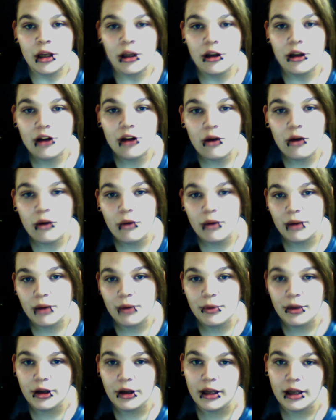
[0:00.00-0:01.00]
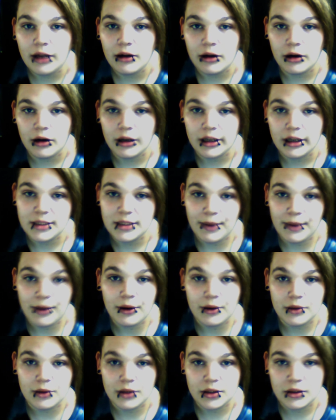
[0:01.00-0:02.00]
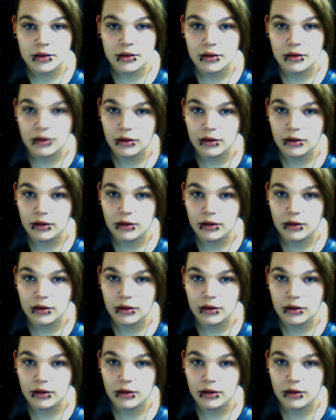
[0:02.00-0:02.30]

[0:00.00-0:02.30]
you don't want to put or expose